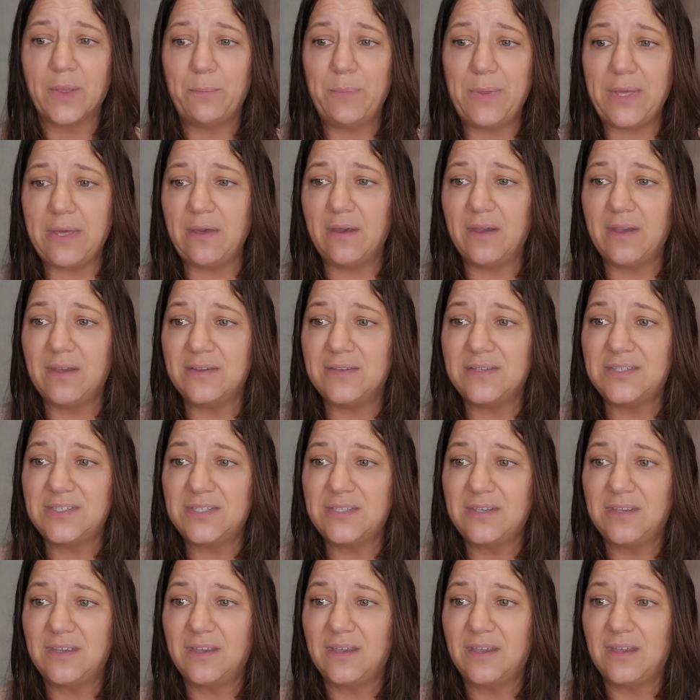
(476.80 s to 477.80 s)

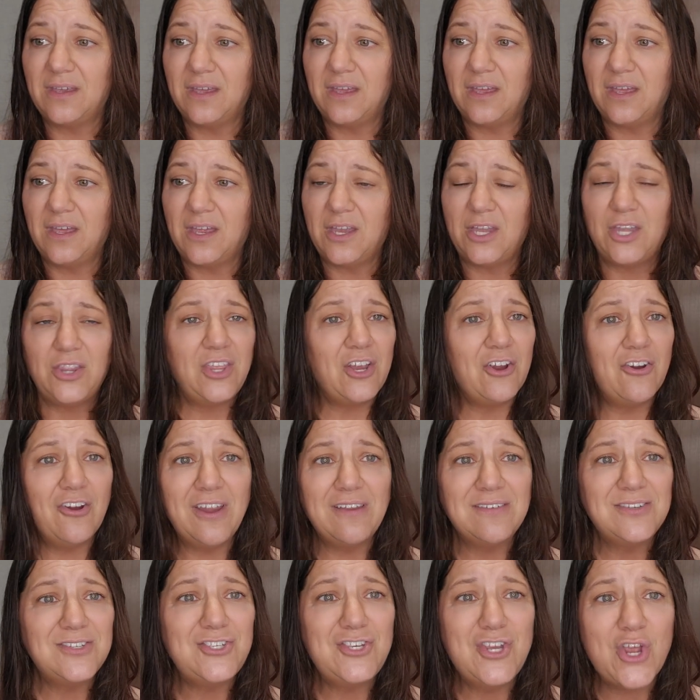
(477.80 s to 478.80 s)
Because
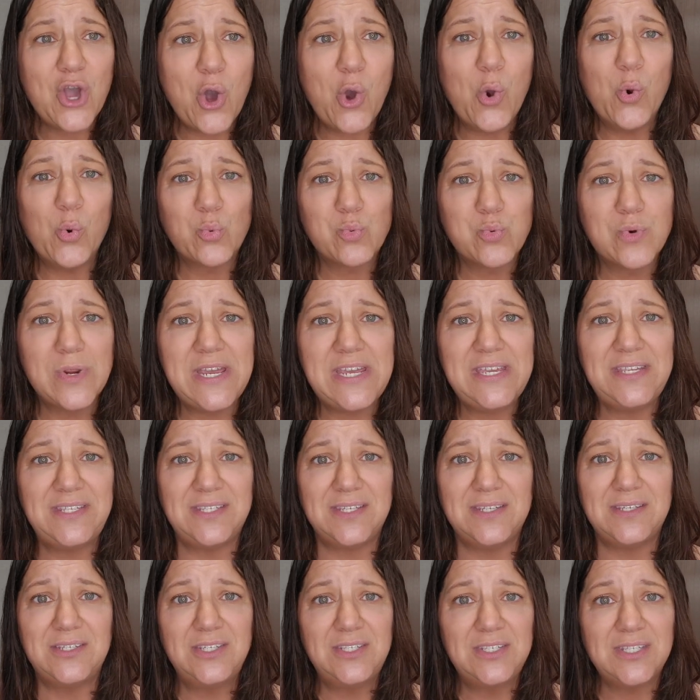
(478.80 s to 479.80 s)
there is no
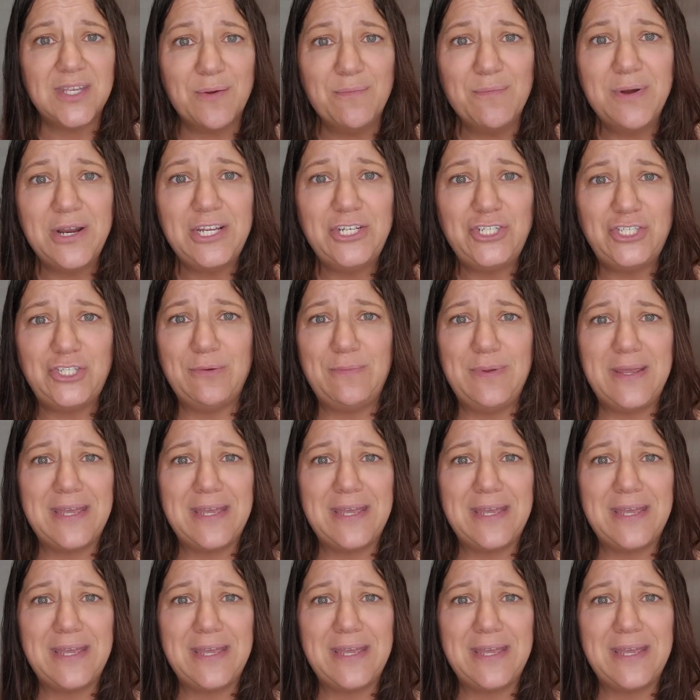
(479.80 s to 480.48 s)
reason somebody should